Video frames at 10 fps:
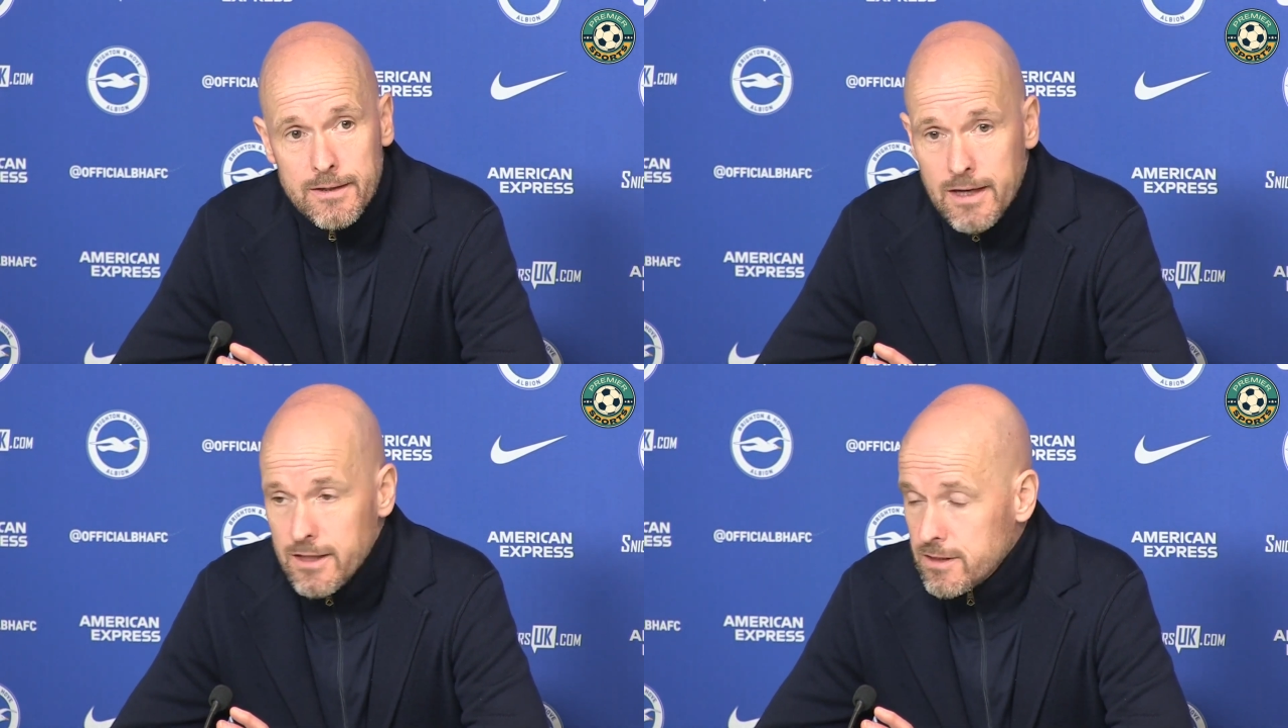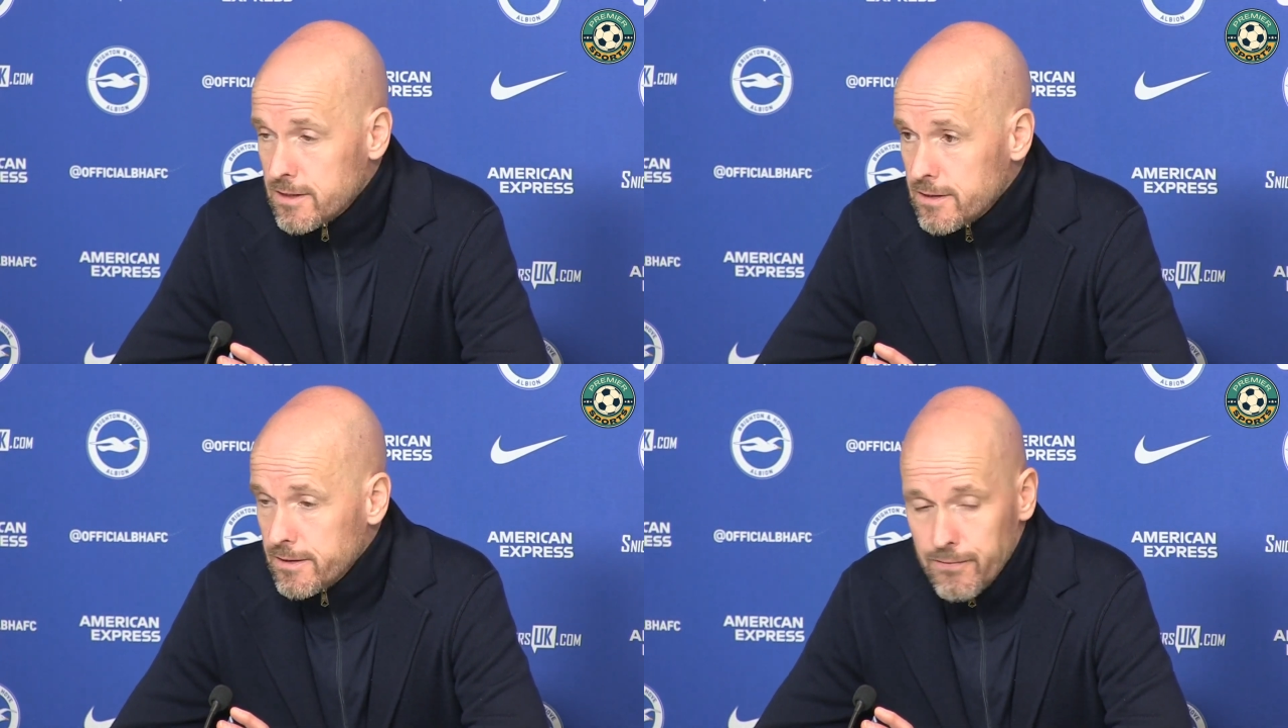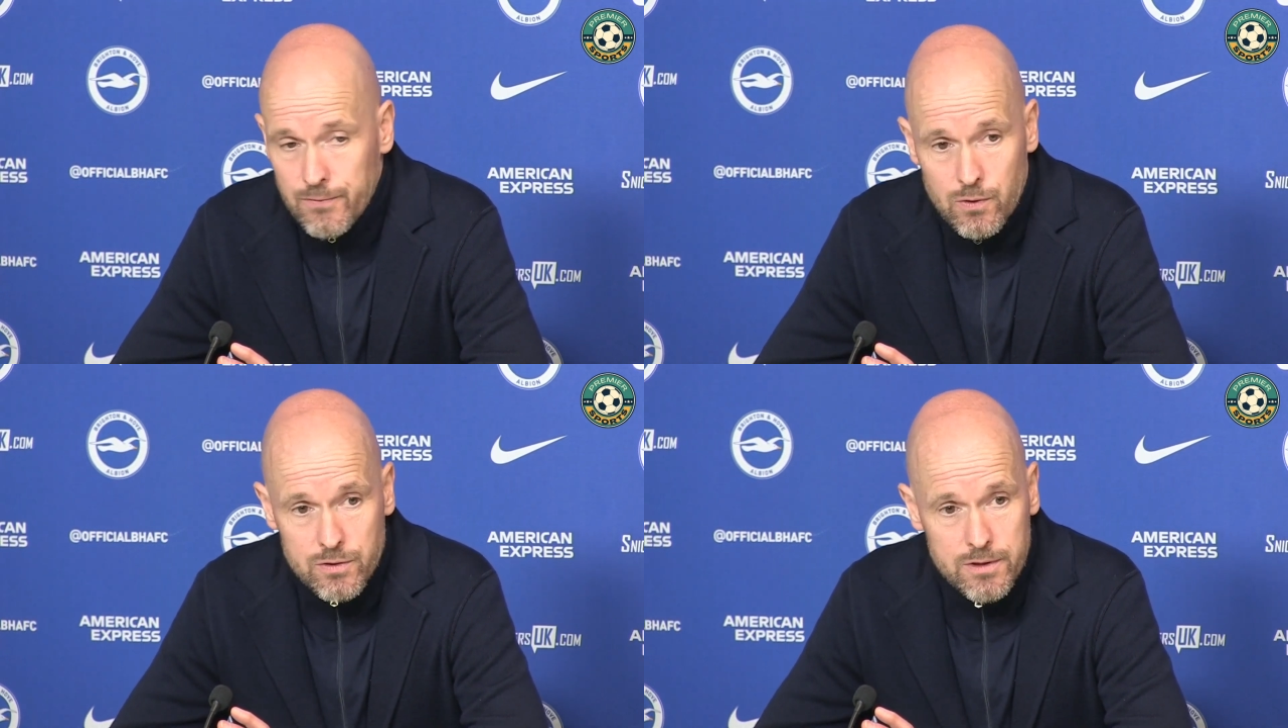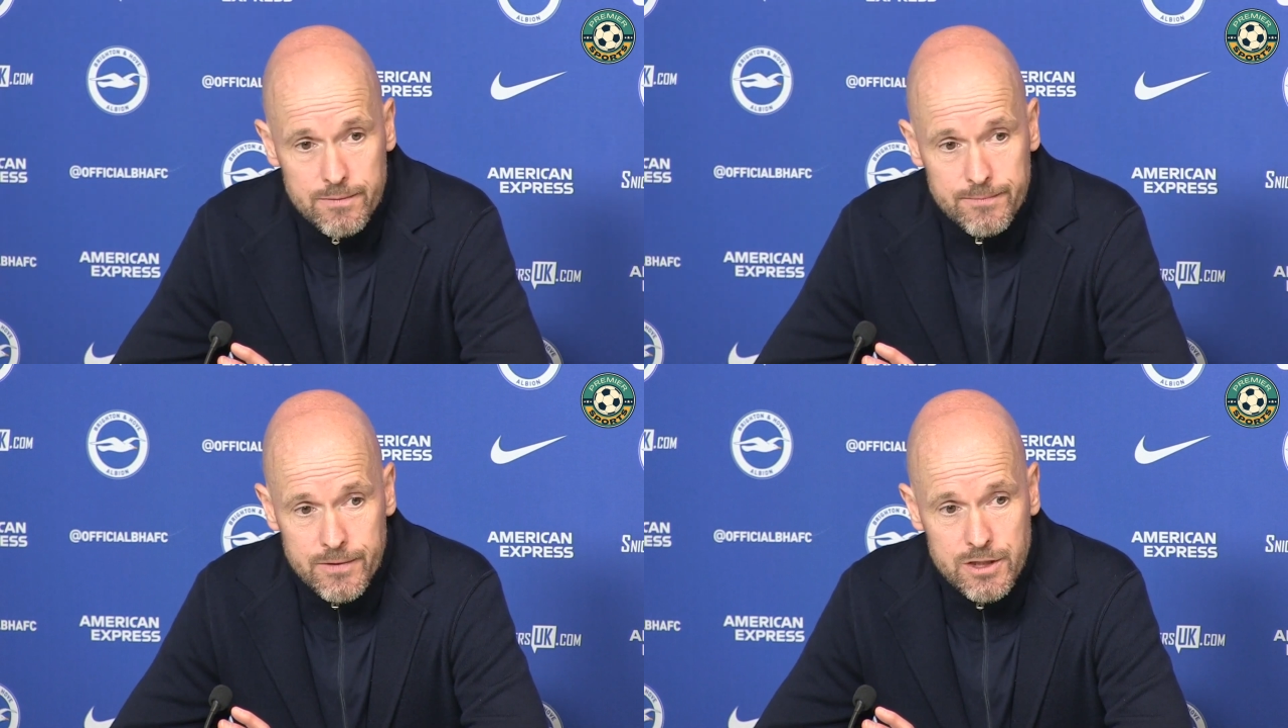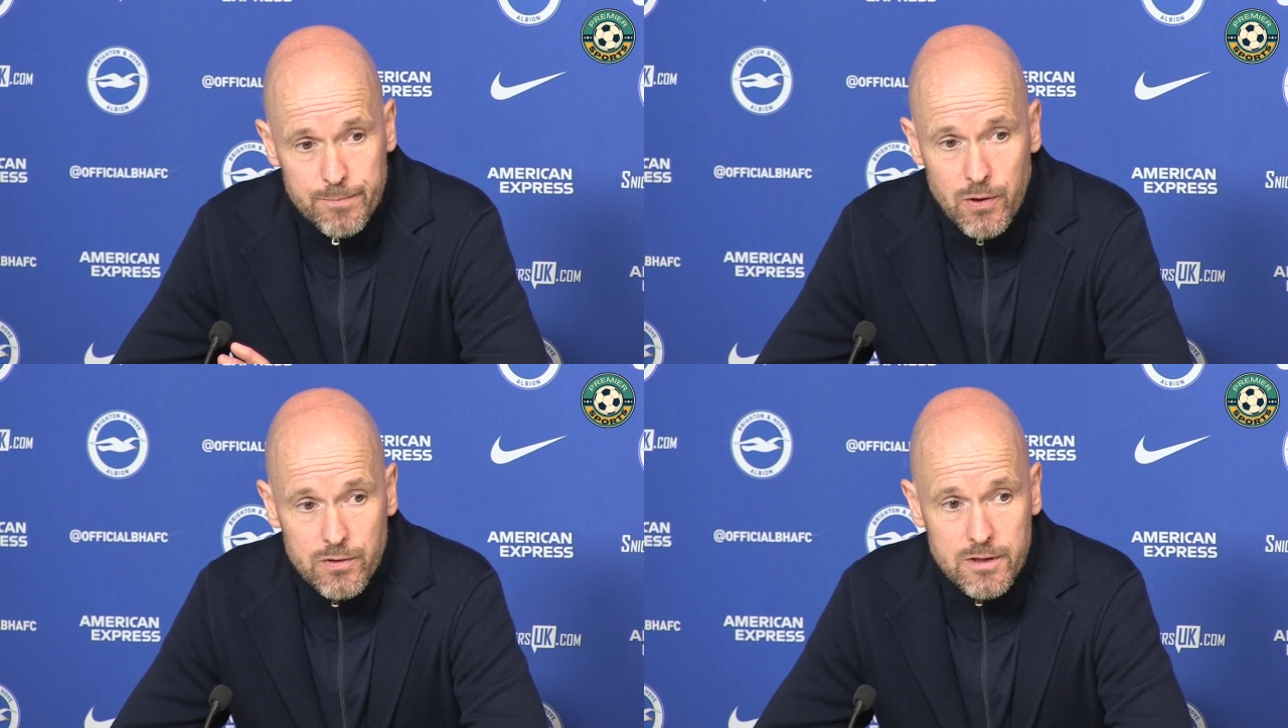then is, of course,
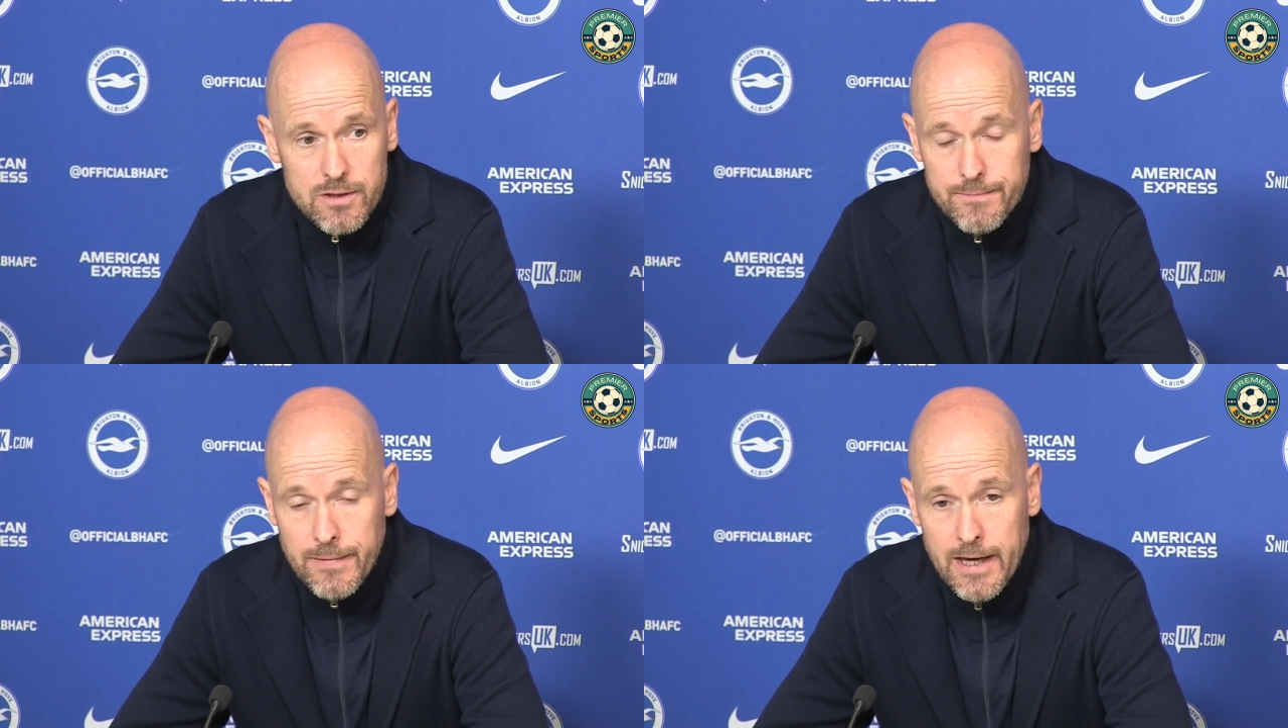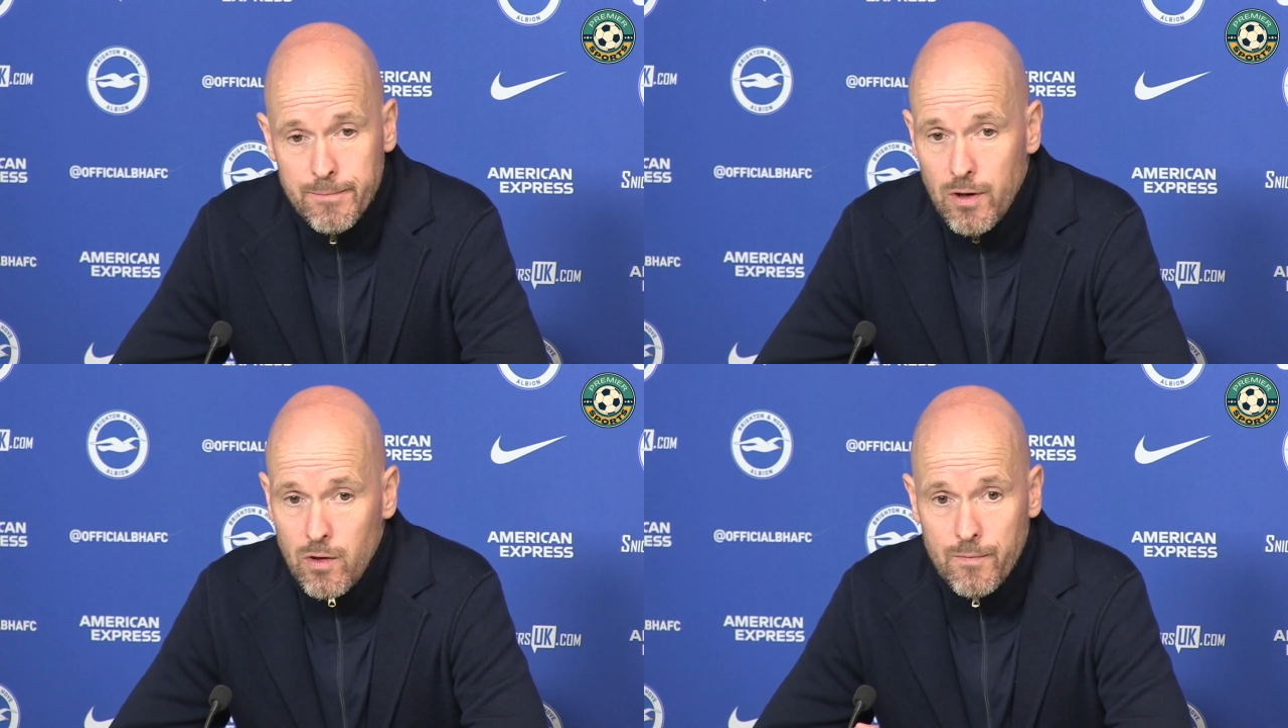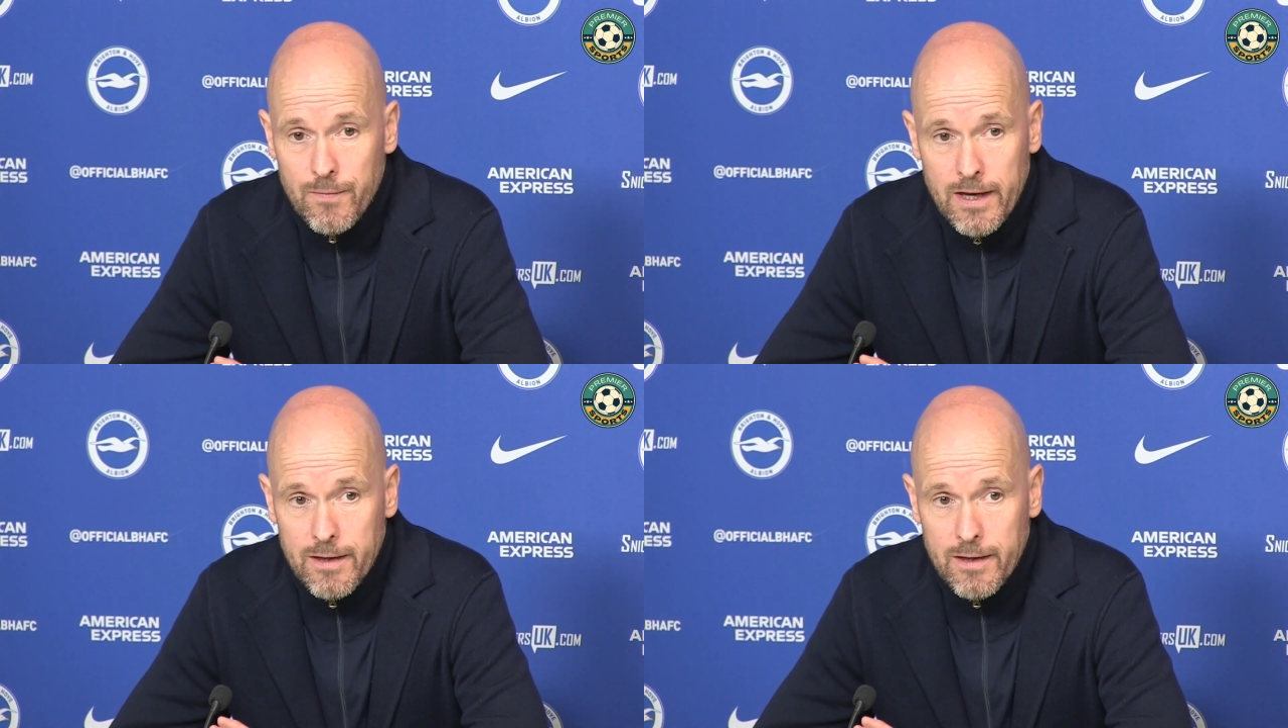disappointed handball